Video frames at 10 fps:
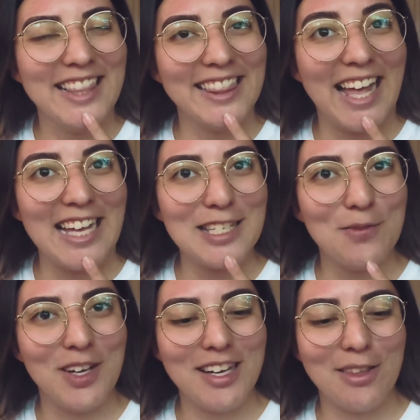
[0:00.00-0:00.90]
last
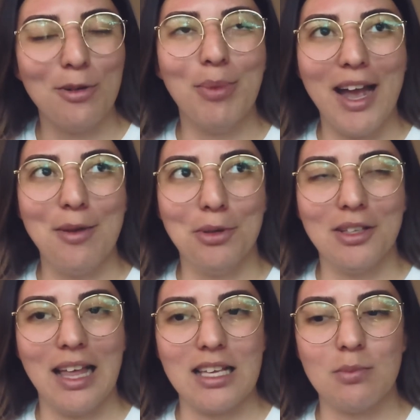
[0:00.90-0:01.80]
month or buy a book
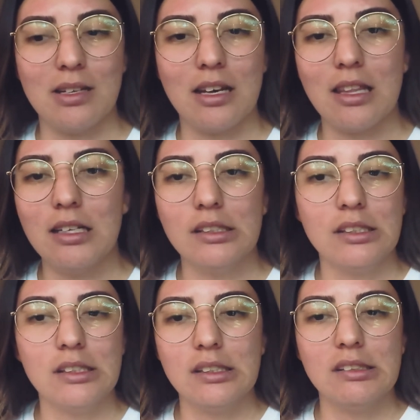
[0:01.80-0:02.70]
last month,
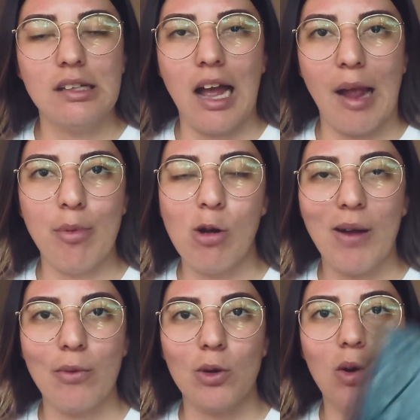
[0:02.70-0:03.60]
I broke my
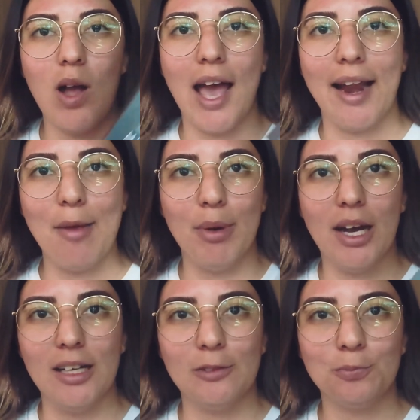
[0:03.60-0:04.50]
rule and I
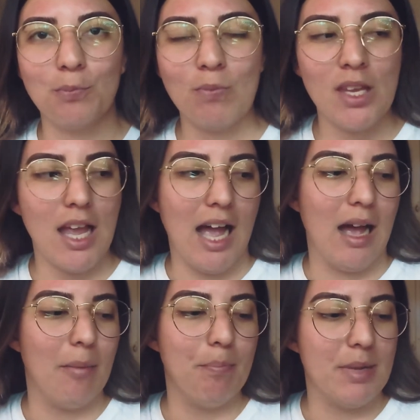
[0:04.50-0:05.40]
bought
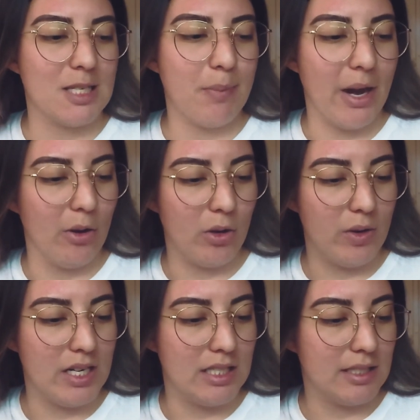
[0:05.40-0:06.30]
um, Miss
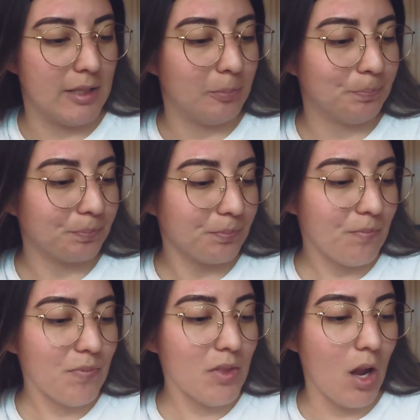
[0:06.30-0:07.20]
Peregrine's
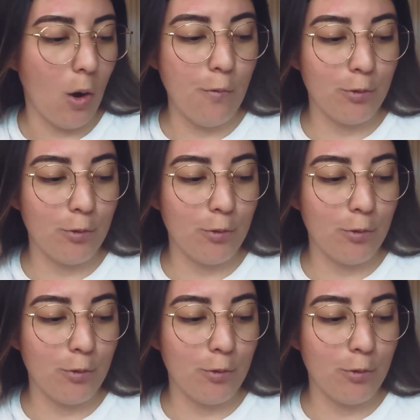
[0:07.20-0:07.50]
Home for